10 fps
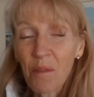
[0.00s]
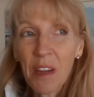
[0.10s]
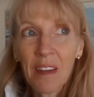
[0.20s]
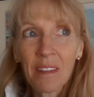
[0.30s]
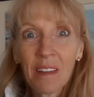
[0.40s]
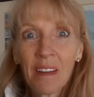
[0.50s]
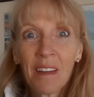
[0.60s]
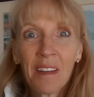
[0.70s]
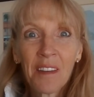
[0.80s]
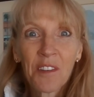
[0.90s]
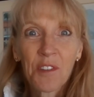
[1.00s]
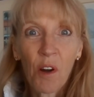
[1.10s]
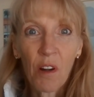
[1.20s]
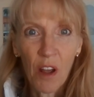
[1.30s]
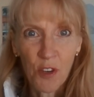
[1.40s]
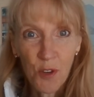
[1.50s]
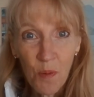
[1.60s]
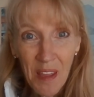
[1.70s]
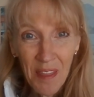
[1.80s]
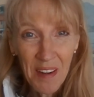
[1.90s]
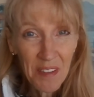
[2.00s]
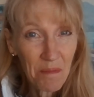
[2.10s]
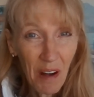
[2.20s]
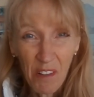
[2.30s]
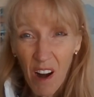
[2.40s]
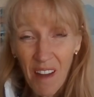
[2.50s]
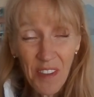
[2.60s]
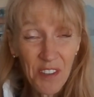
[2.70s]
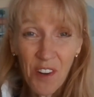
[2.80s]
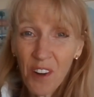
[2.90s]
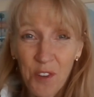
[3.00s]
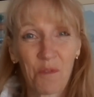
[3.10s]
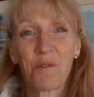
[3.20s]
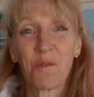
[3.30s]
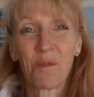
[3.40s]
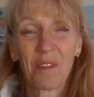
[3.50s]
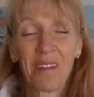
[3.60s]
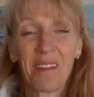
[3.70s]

We can start assuming things about God that's not true.